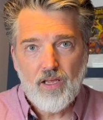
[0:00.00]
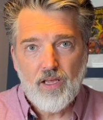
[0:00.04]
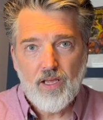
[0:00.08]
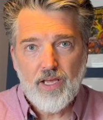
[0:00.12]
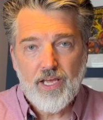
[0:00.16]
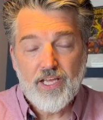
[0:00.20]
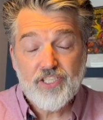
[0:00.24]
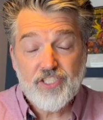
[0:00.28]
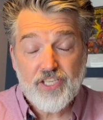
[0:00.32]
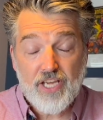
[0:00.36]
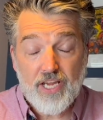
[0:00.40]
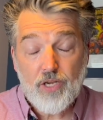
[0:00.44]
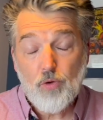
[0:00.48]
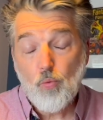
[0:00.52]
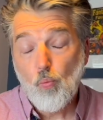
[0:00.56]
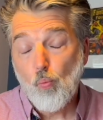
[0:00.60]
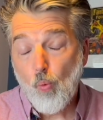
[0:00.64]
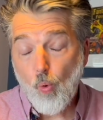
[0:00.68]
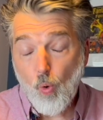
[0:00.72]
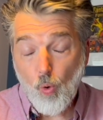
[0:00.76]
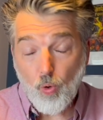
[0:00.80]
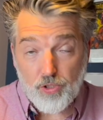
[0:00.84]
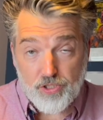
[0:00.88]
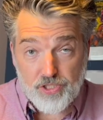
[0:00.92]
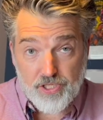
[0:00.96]
It's in
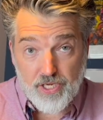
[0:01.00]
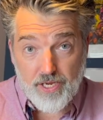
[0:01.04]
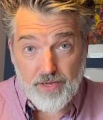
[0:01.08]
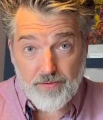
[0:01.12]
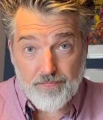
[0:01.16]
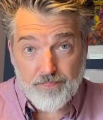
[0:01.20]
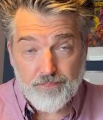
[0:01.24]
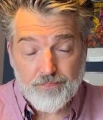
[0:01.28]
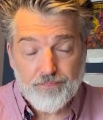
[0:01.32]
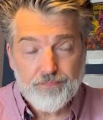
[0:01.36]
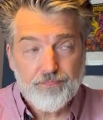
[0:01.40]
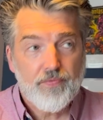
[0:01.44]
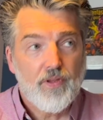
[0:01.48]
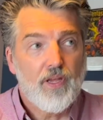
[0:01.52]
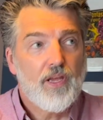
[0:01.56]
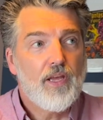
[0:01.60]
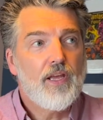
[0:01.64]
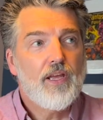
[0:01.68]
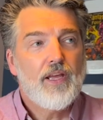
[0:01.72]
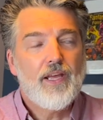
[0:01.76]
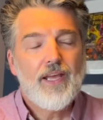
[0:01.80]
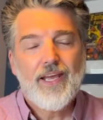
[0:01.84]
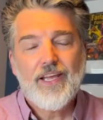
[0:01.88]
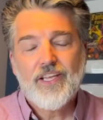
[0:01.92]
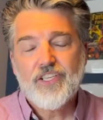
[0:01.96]
water.
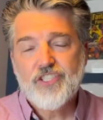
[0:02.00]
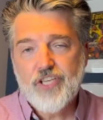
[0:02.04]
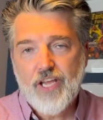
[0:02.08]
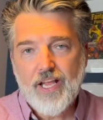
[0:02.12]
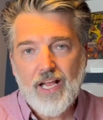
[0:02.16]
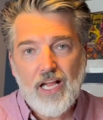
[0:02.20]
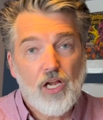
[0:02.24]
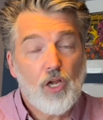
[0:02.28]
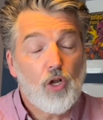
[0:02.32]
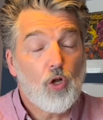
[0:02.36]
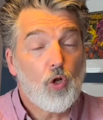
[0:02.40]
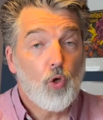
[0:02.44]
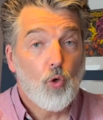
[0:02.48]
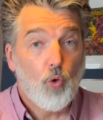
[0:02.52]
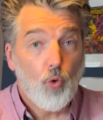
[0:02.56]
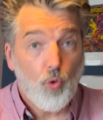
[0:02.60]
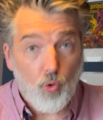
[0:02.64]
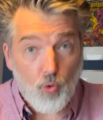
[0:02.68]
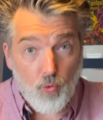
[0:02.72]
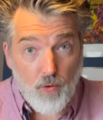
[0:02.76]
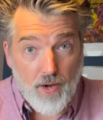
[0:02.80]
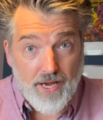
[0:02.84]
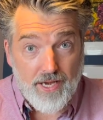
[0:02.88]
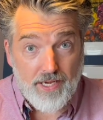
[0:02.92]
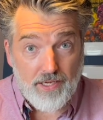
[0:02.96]
It's in
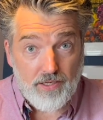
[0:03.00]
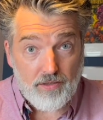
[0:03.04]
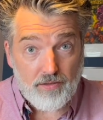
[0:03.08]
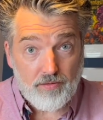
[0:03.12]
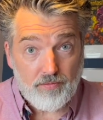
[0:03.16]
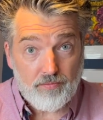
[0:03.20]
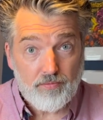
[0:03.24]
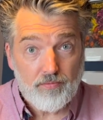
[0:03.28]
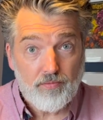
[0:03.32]
chlorine.